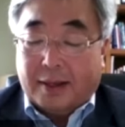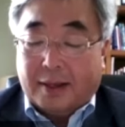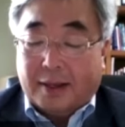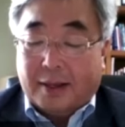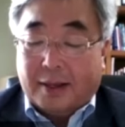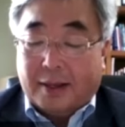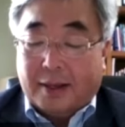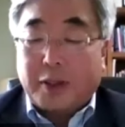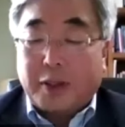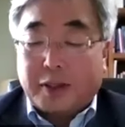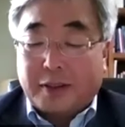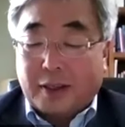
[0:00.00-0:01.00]
Let me
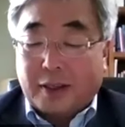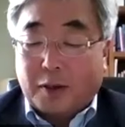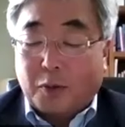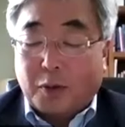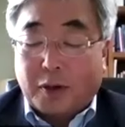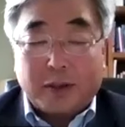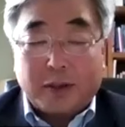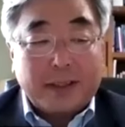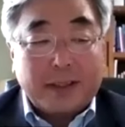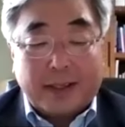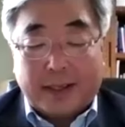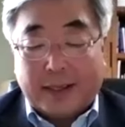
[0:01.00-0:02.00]
read the
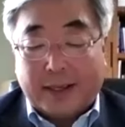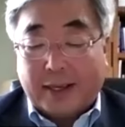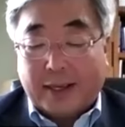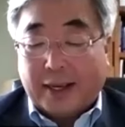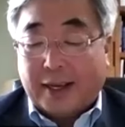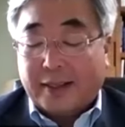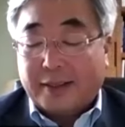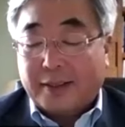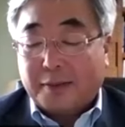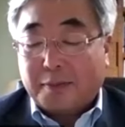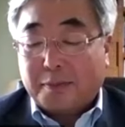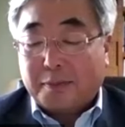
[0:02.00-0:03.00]
award
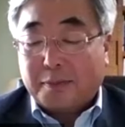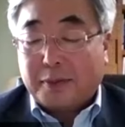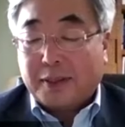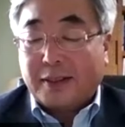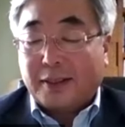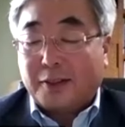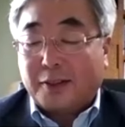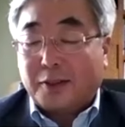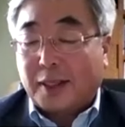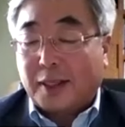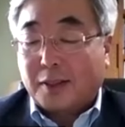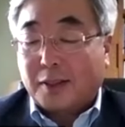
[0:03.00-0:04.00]
and present it
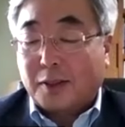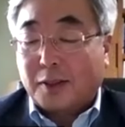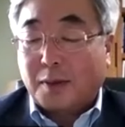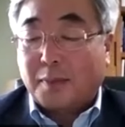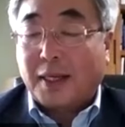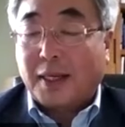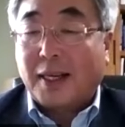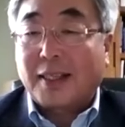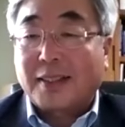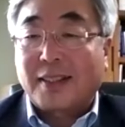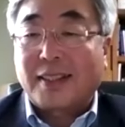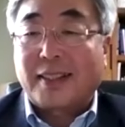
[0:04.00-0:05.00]
to Dr. Ossama
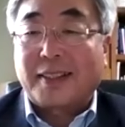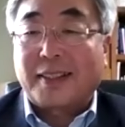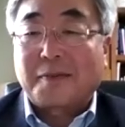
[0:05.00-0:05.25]
Hassanein.